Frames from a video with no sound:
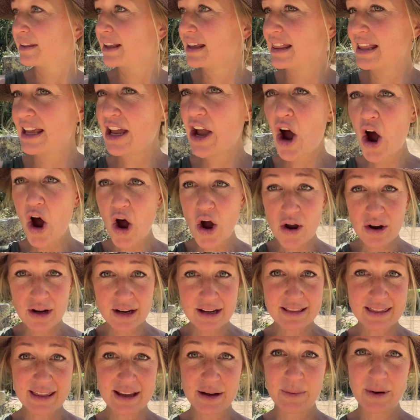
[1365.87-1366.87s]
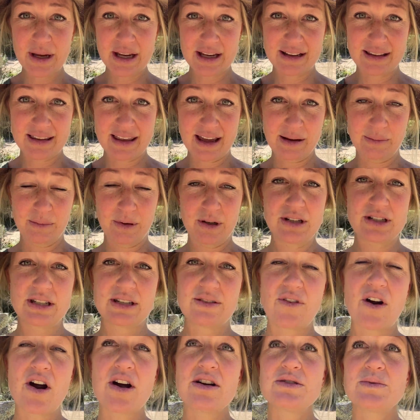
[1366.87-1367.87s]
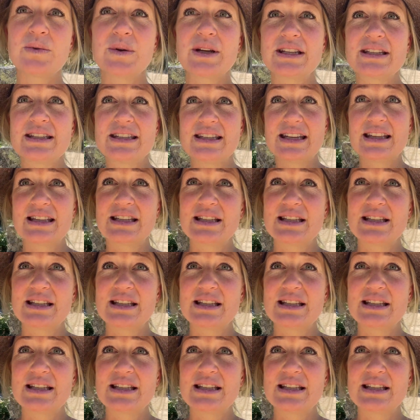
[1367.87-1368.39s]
The only thing we can think, because as far as we can see,